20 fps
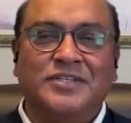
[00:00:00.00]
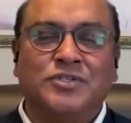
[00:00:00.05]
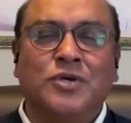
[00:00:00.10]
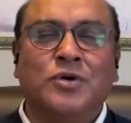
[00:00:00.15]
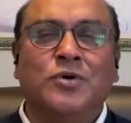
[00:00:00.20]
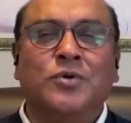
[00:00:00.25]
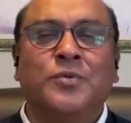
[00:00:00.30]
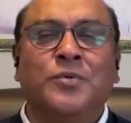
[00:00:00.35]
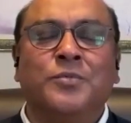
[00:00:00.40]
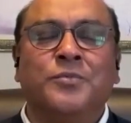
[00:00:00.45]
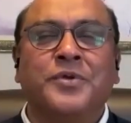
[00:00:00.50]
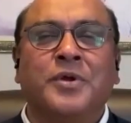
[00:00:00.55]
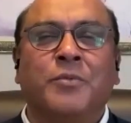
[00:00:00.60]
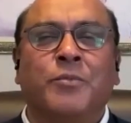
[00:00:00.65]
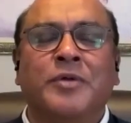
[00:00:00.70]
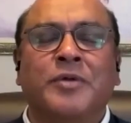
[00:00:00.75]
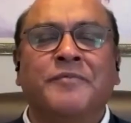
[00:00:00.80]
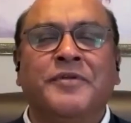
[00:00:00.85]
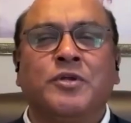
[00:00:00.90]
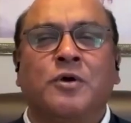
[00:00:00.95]
So,
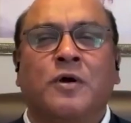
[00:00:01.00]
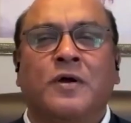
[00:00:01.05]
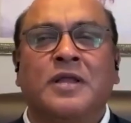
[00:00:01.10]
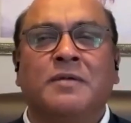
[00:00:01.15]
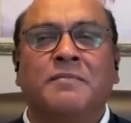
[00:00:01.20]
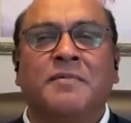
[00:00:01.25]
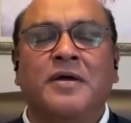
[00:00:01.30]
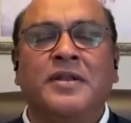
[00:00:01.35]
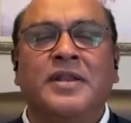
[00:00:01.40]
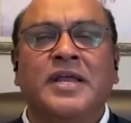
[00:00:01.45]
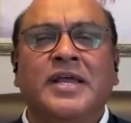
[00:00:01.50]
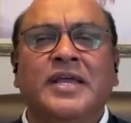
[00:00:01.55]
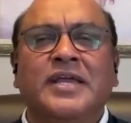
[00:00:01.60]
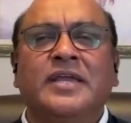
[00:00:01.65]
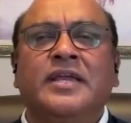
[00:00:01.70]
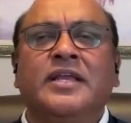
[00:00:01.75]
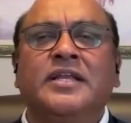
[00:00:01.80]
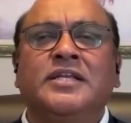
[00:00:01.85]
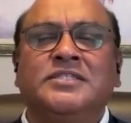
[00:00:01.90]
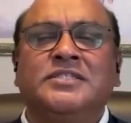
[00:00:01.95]
what are we talking about?
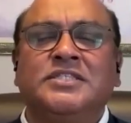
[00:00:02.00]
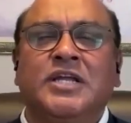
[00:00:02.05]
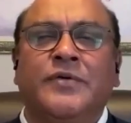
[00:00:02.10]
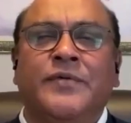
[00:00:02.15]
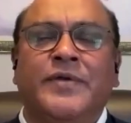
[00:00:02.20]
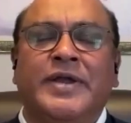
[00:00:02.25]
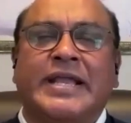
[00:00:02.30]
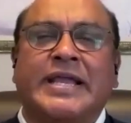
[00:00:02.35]
is there